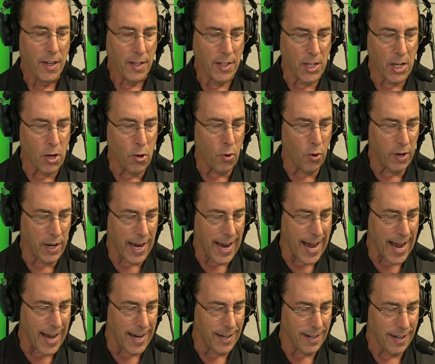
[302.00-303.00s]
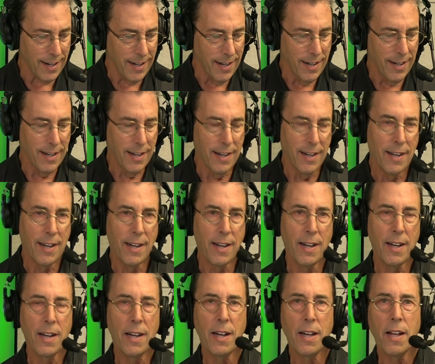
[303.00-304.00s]
you get
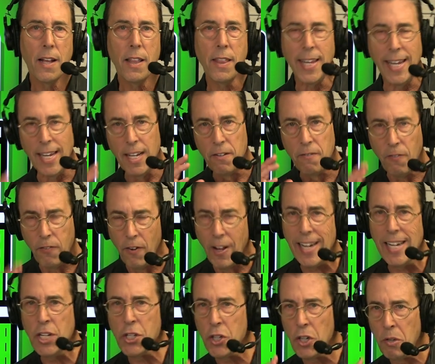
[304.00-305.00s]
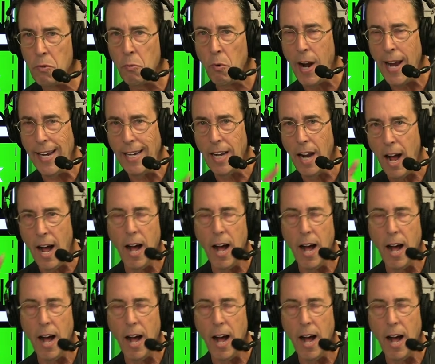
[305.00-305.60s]
the inflation rate